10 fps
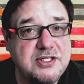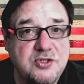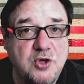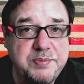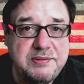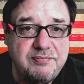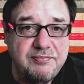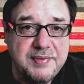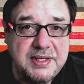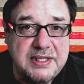open.
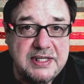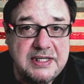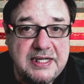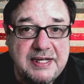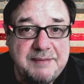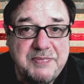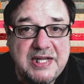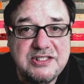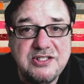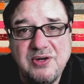
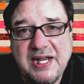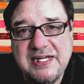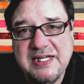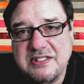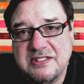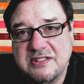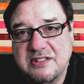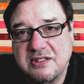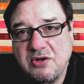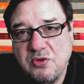So I guess
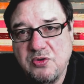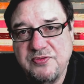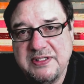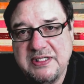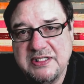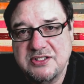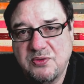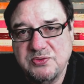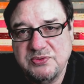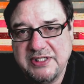COVID is
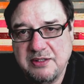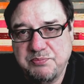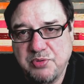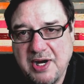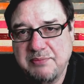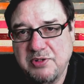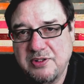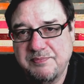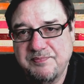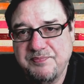only a
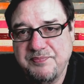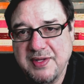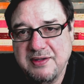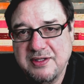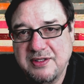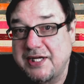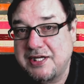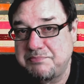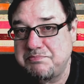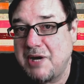problem like
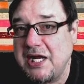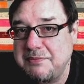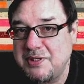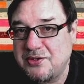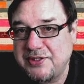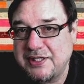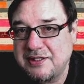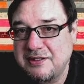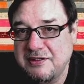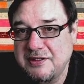in my
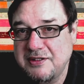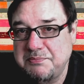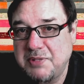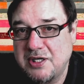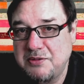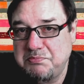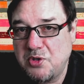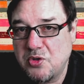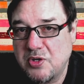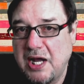building, but on
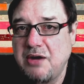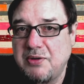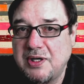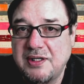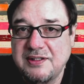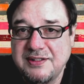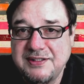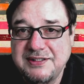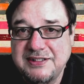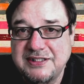Mocawa,
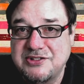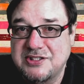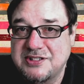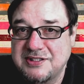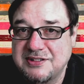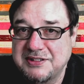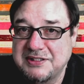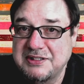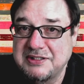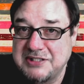it's
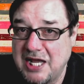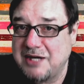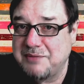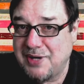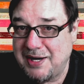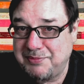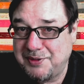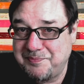not a problem.